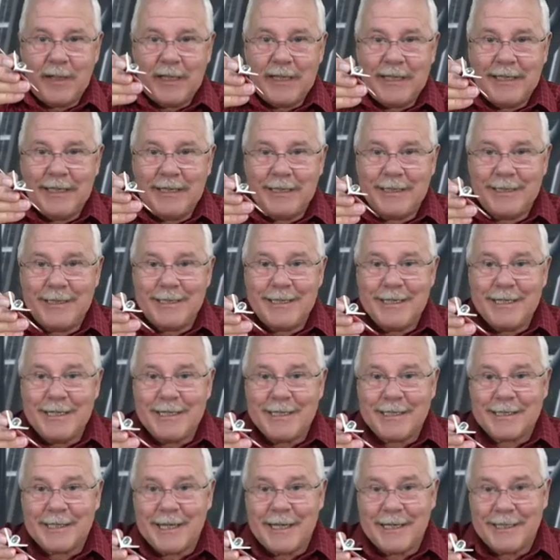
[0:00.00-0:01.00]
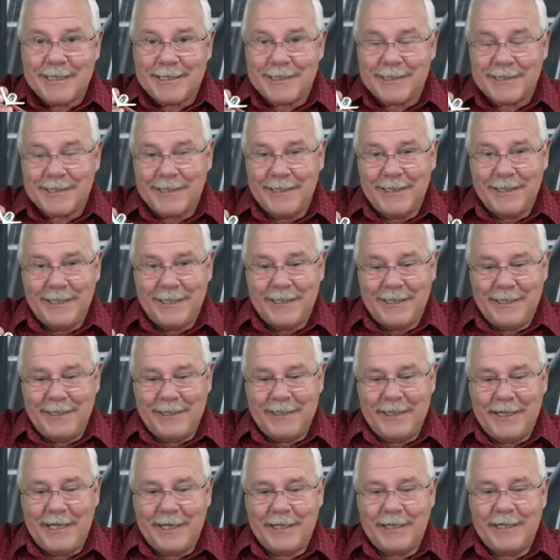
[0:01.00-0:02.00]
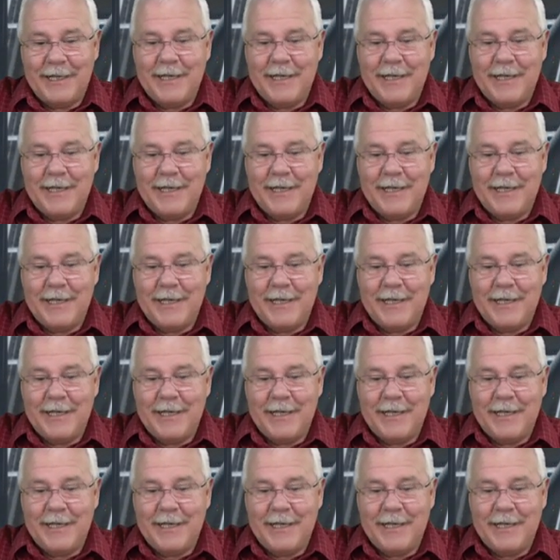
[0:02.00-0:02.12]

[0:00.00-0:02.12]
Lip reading: he descends in that,